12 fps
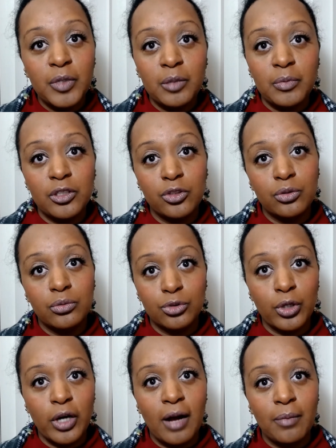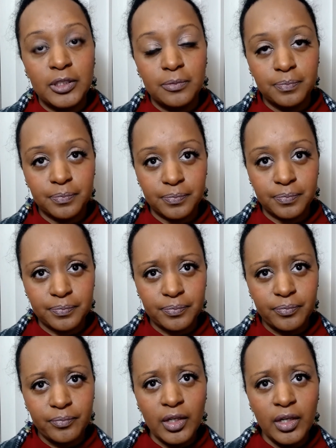me trapped
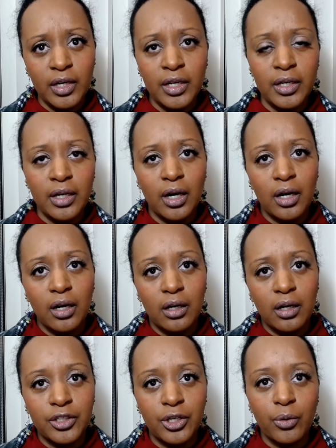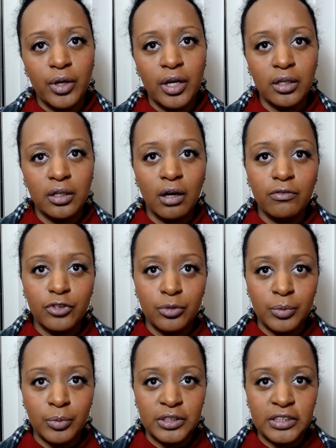in an
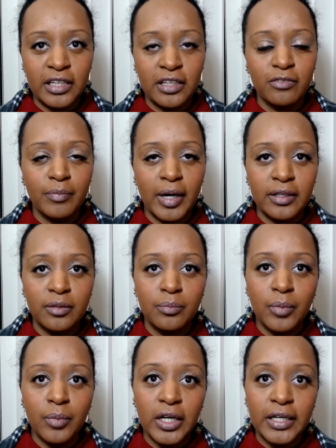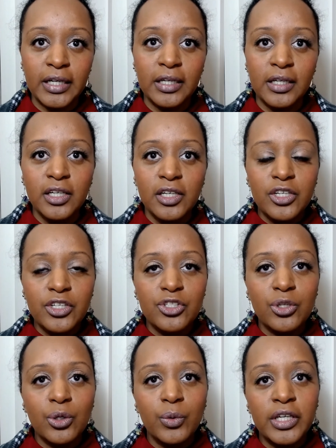uncomfortable state of mind and body.
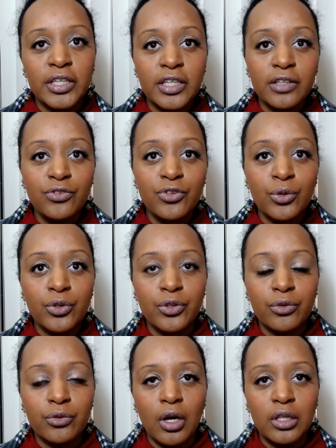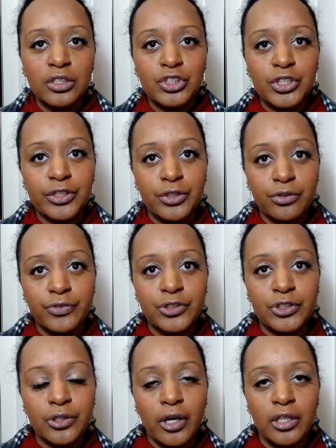So it gives your neurology and your
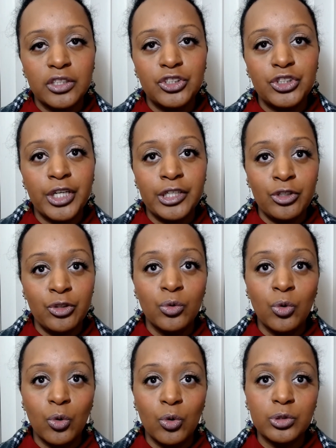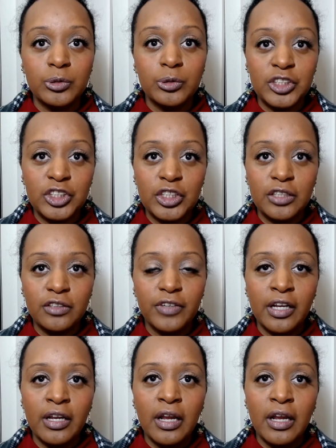physiology a new goal to achieve. And